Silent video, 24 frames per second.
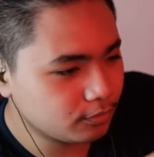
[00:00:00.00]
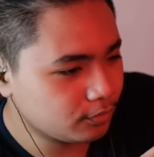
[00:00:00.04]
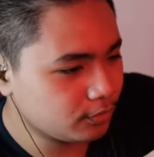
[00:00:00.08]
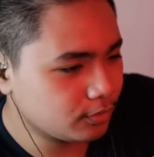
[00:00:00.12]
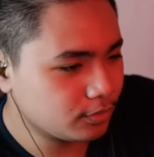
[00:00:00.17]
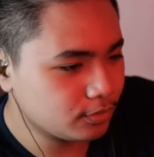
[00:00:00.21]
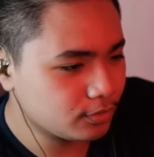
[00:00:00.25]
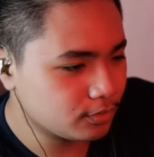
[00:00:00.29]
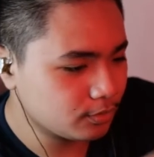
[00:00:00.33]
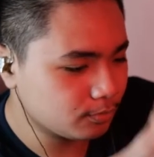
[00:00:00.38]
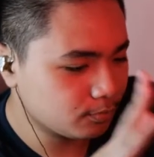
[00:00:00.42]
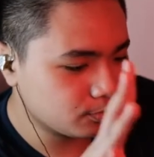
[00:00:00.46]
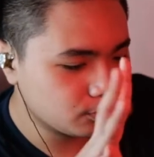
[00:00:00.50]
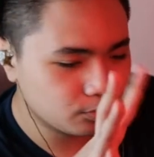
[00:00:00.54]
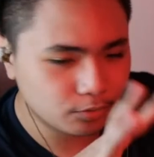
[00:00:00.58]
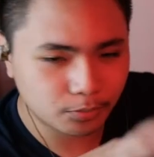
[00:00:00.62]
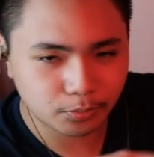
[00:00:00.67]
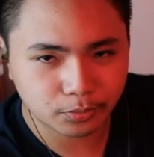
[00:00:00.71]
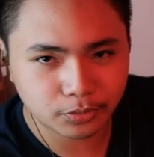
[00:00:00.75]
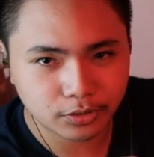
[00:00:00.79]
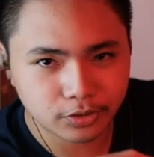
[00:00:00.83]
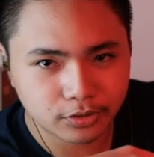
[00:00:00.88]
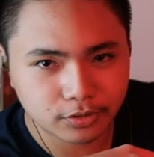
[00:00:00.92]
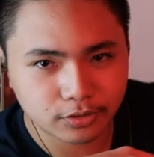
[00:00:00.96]
did some
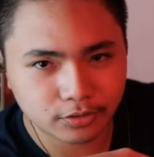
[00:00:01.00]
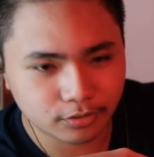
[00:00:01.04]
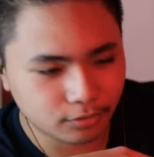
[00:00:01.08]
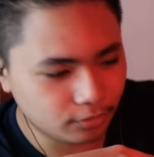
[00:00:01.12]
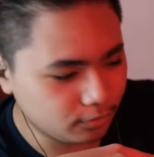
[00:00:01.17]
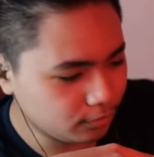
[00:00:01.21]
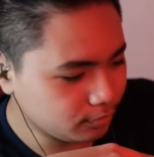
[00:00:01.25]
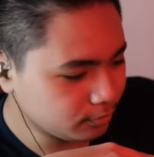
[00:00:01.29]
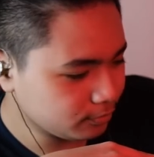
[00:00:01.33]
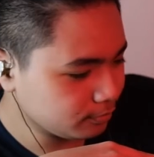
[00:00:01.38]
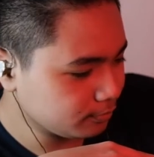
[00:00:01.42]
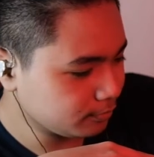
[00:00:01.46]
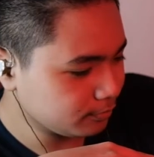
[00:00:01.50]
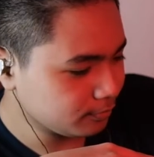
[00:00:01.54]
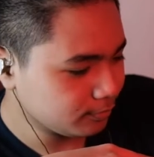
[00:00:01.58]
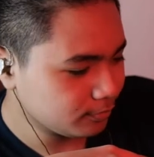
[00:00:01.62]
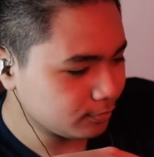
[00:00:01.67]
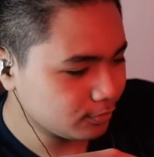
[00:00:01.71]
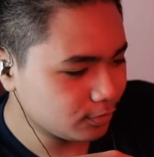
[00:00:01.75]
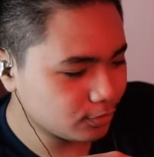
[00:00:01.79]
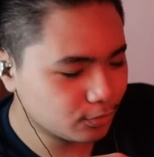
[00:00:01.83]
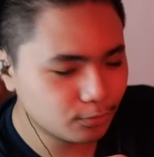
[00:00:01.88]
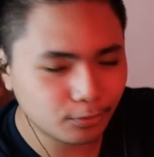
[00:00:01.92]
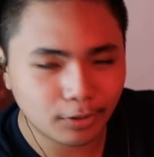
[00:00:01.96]
triplets, you know,
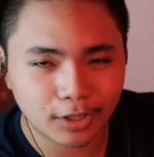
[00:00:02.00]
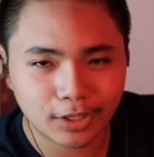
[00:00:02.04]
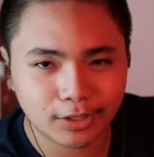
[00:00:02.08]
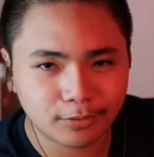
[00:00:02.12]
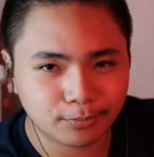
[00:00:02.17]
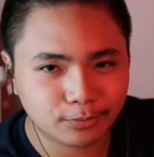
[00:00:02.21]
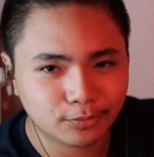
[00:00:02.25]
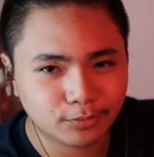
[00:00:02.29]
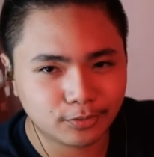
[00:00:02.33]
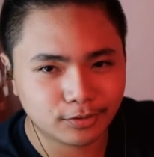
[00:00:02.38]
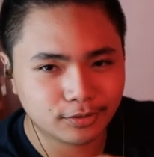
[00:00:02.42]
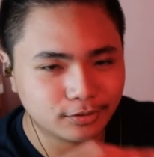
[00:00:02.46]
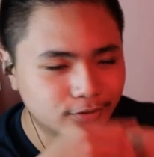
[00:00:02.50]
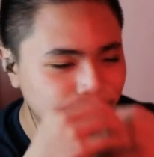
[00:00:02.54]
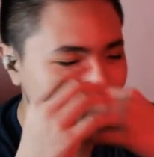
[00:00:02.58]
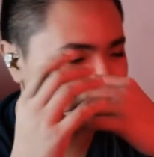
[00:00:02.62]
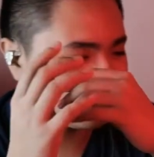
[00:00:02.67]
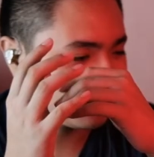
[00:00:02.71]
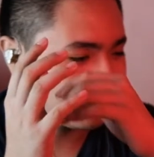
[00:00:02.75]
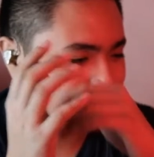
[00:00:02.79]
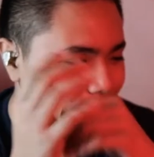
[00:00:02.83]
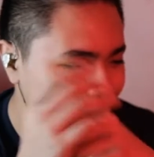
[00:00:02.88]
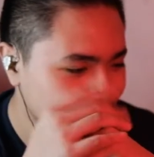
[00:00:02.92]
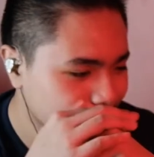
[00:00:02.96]
just to add up to the
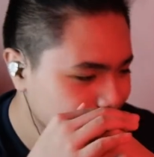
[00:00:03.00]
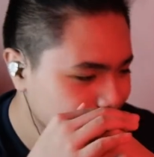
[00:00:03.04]
style,